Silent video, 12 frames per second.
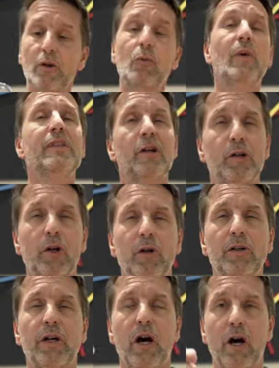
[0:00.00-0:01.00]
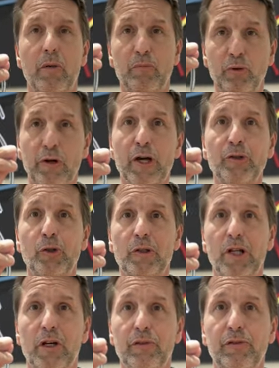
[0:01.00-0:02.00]
with the clock are Murano
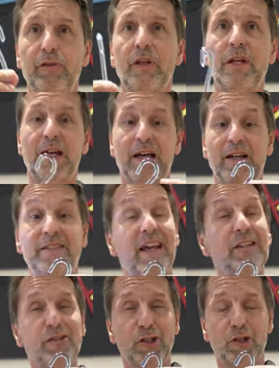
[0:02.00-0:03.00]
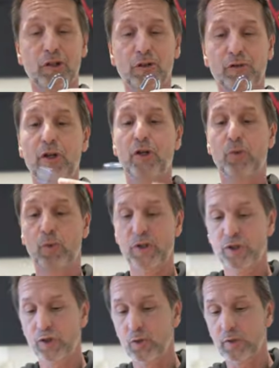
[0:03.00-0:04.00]
glass tentacles,
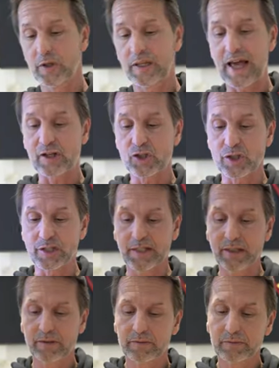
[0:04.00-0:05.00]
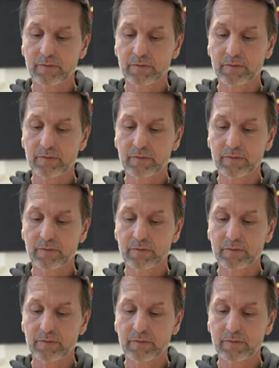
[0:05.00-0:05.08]
which you will actually